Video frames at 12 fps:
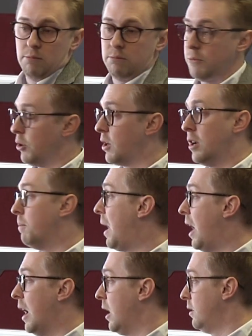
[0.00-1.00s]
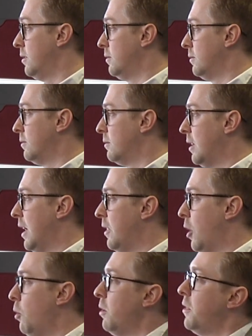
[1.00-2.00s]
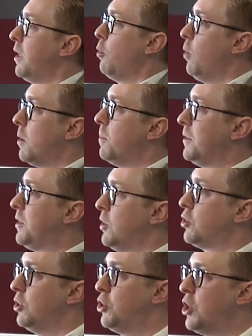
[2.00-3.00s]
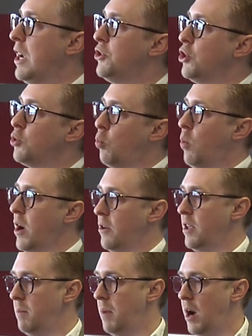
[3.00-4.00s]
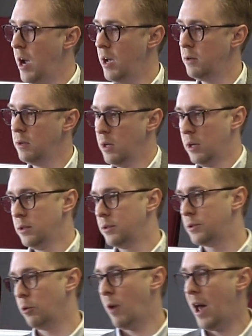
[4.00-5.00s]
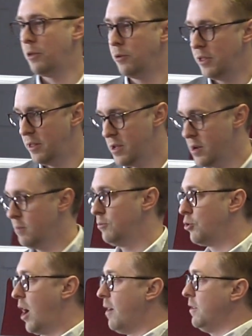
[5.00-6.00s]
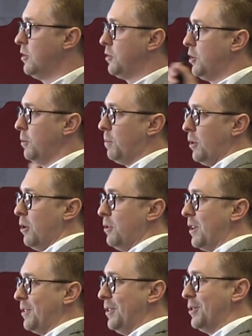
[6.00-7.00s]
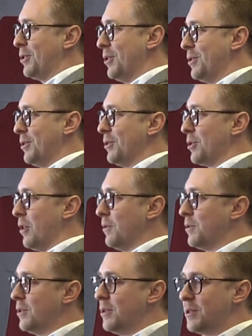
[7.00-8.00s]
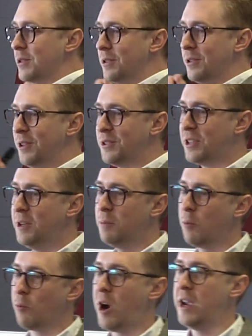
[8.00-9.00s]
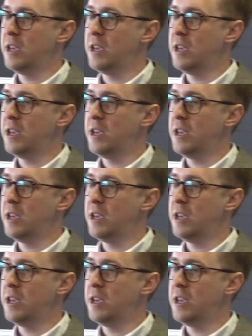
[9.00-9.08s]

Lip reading: they're going to buy it. The only thing we could potentially change is where they buy it. So rather than them driving to Tupelo to get these goods and services, let's keep them right